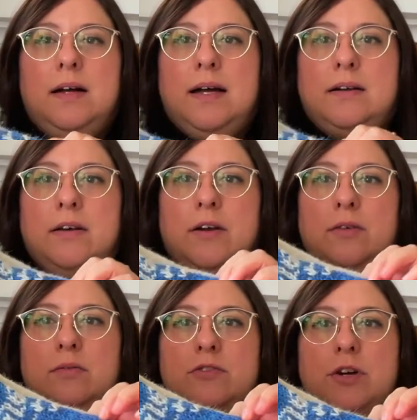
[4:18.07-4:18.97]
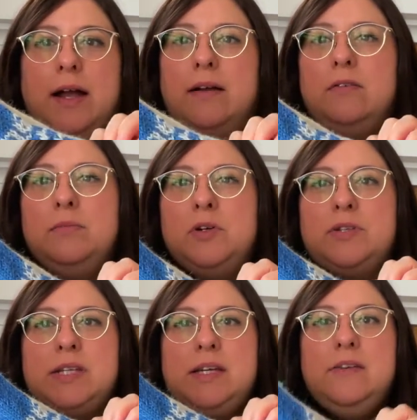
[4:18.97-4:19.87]
don't know, triangle
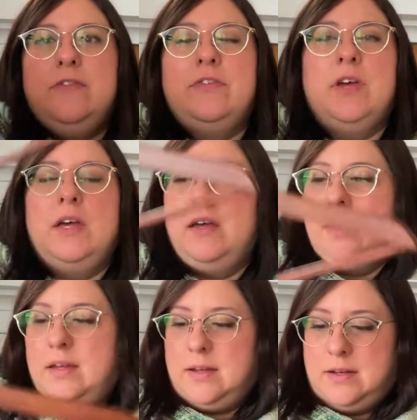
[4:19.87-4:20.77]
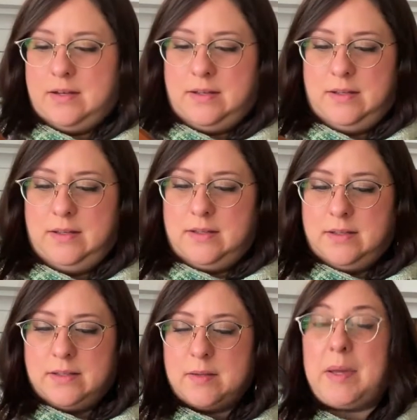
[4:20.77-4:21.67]
motif.
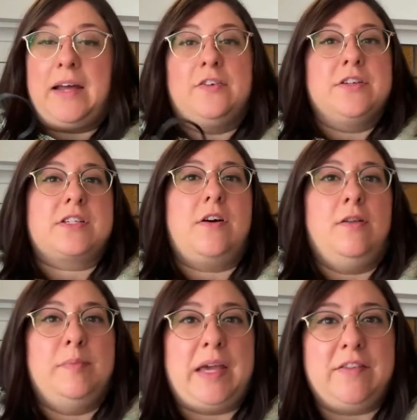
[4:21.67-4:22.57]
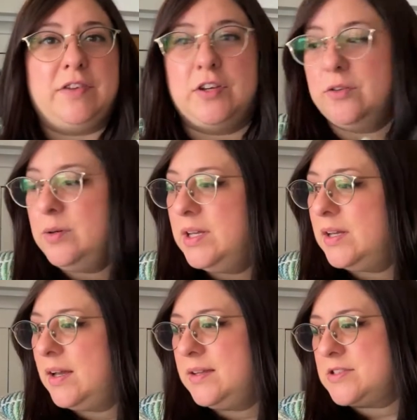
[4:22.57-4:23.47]
The pattern is called Bayview.
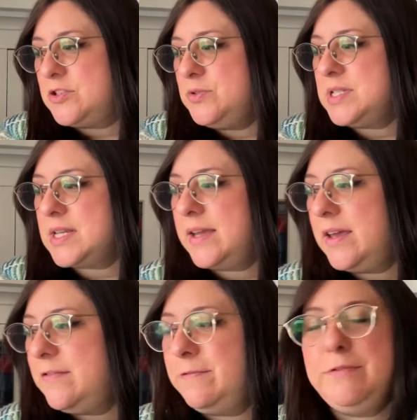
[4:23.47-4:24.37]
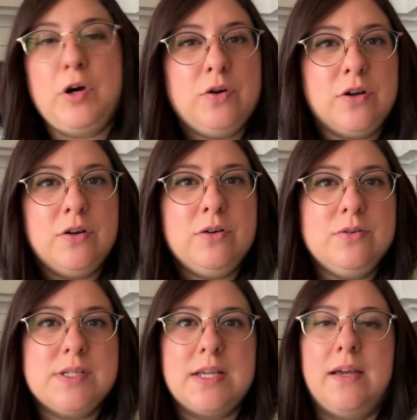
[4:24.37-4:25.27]
As soon as I get
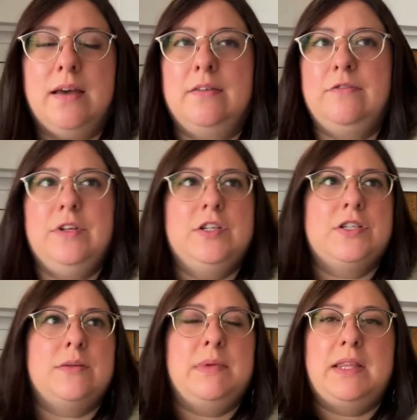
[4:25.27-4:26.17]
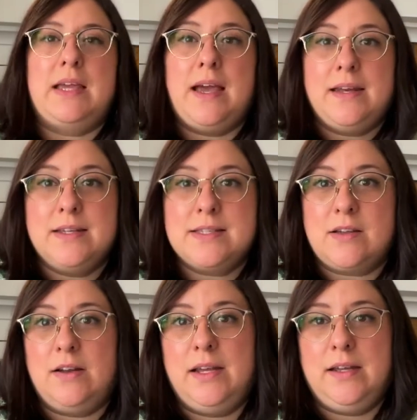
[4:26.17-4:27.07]
photos and finish some of the edits
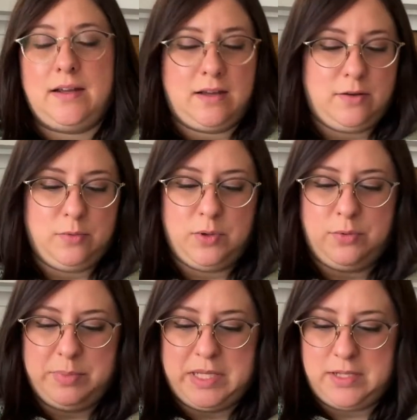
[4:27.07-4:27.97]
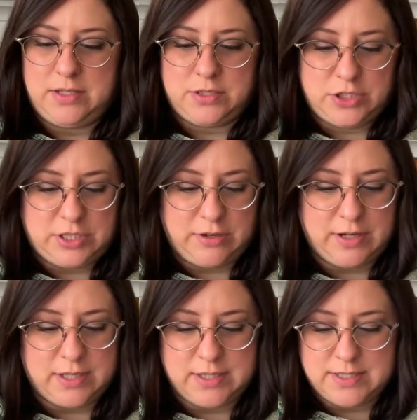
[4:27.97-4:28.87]
on it, I will be
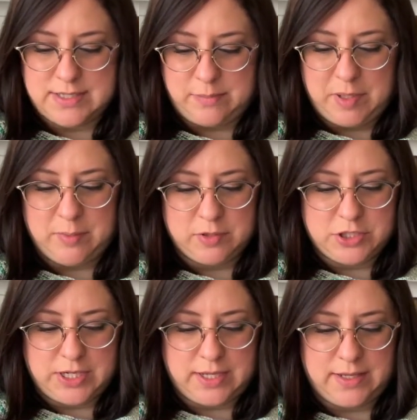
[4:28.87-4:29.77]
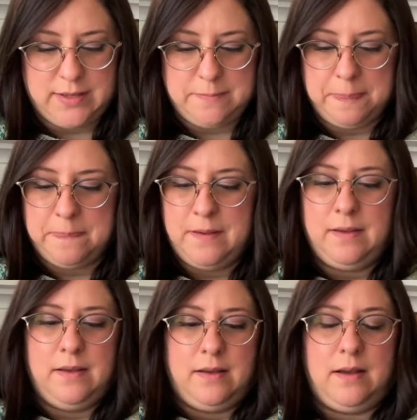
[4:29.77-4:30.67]
sharing this and publishing it.
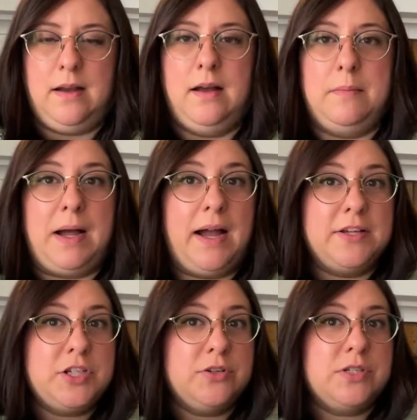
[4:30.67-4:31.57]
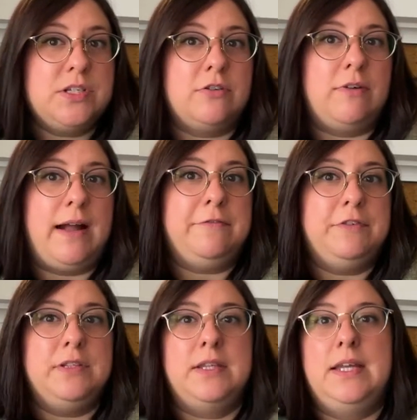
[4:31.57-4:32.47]
I chose to
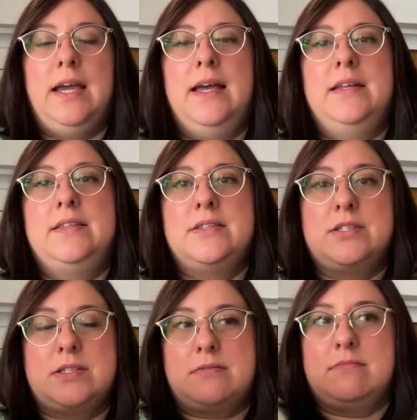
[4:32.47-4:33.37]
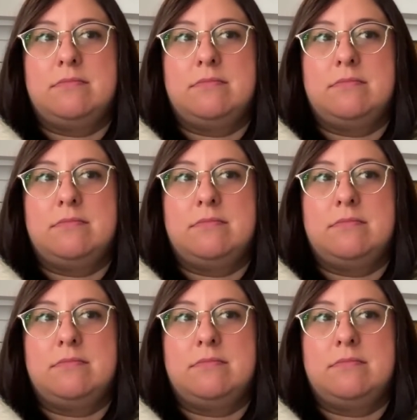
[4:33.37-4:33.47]
graft the ends